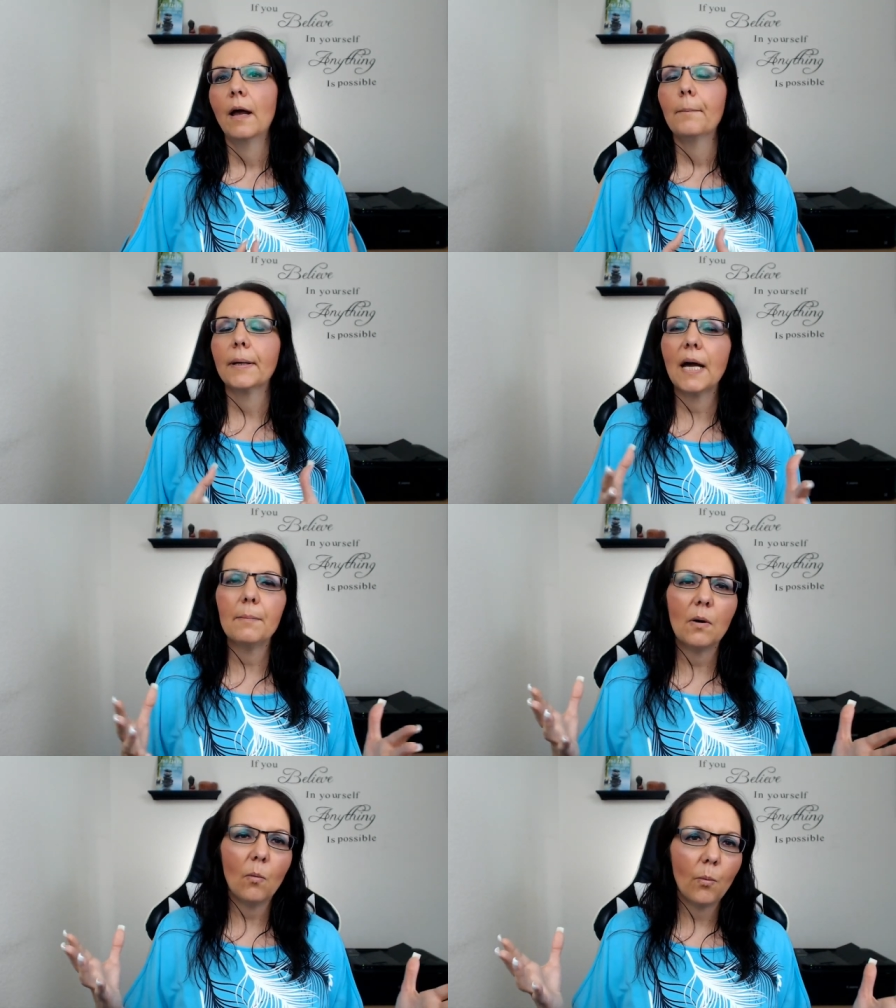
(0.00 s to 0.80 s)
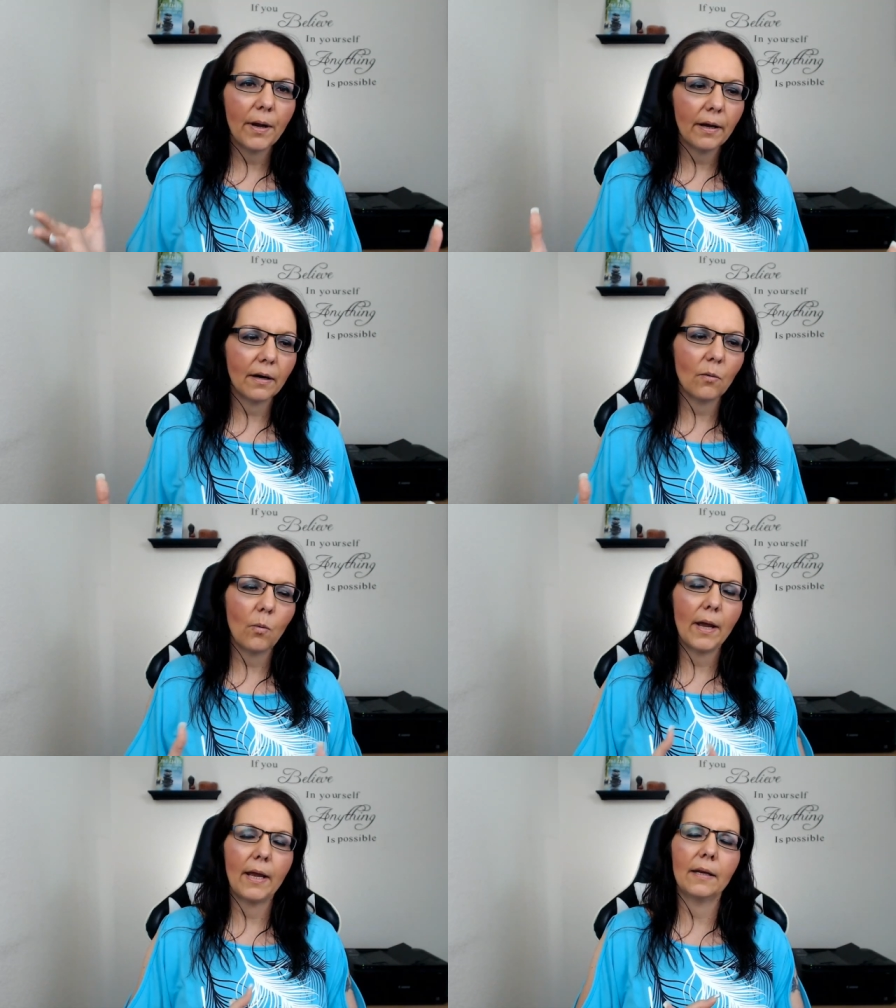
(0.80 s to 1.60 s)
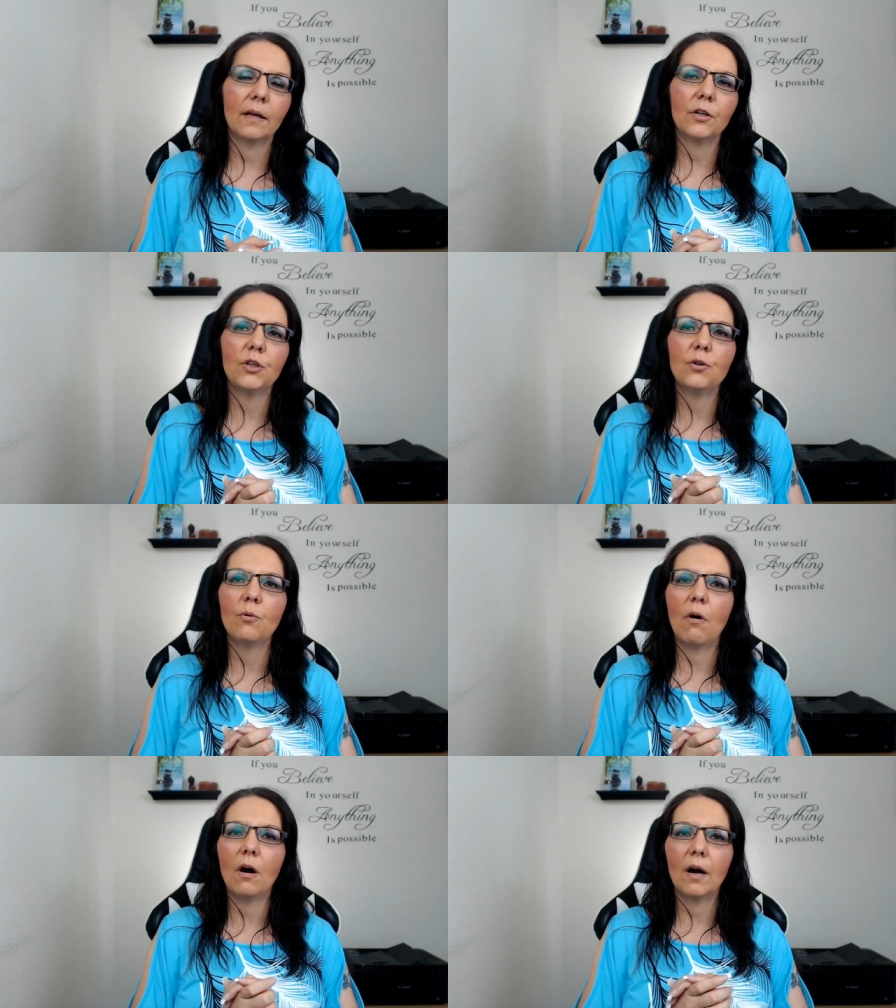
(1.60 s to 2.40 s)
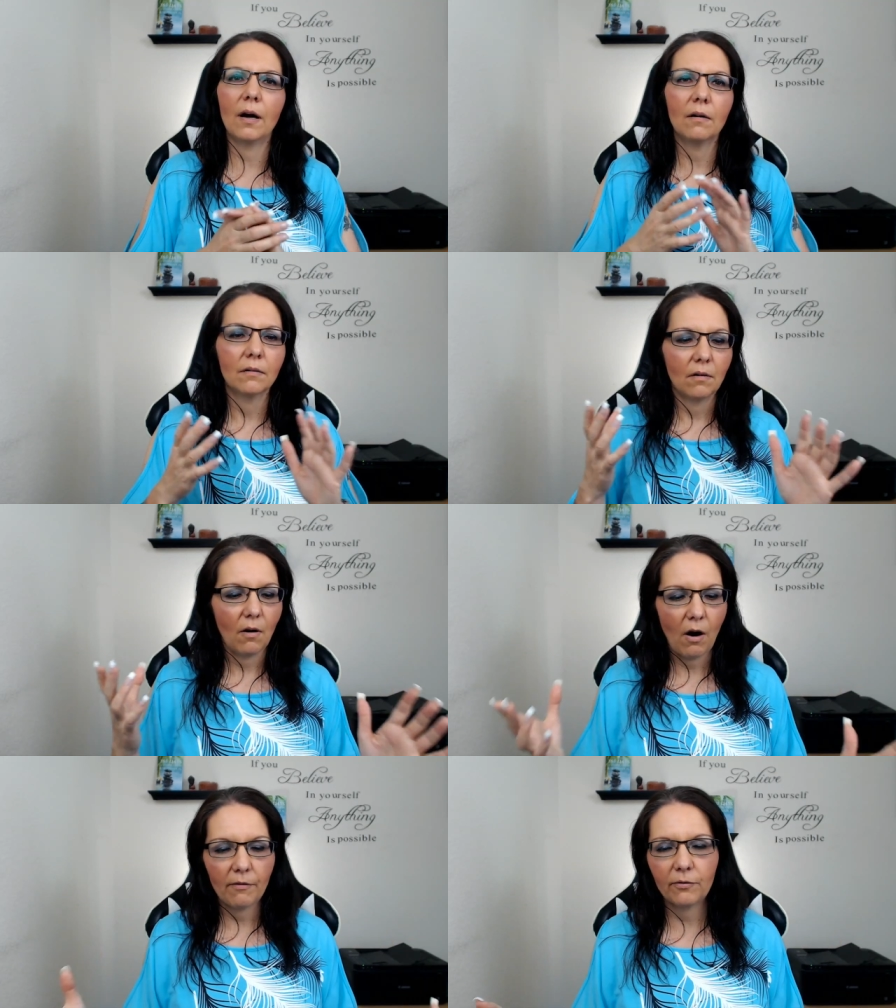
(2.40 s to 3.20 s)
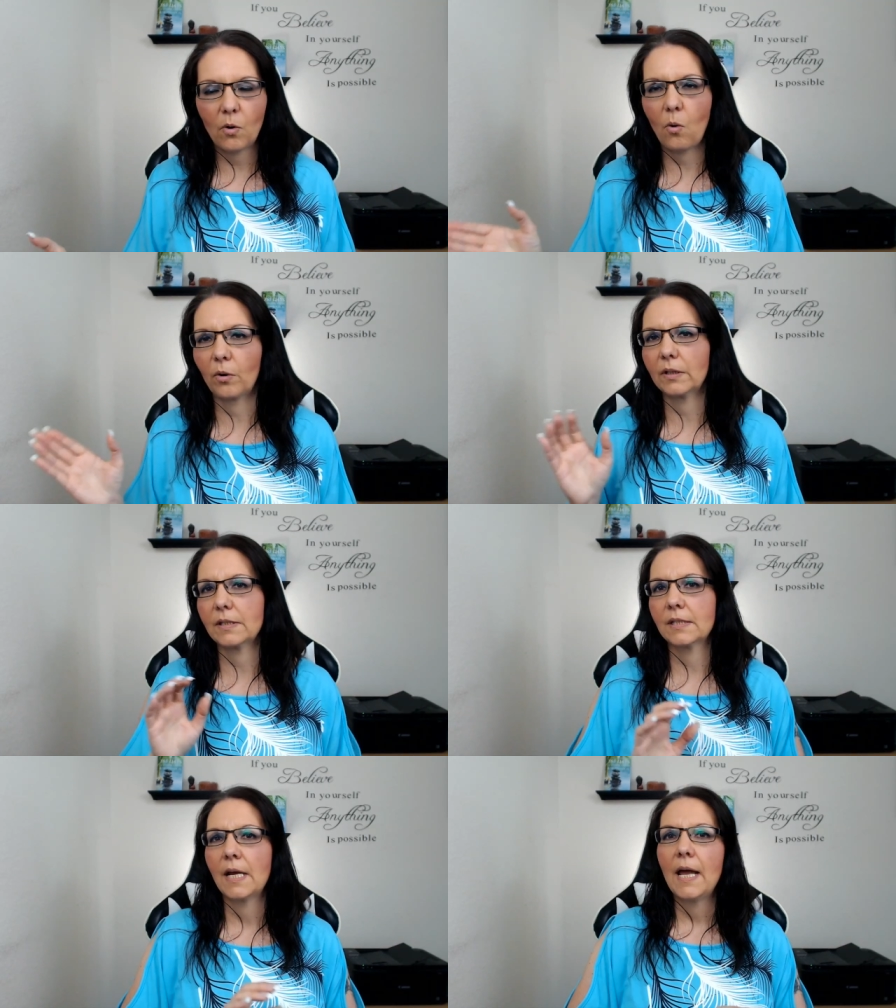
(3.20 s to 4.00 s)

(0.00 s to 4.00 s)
Become aware when you are off course.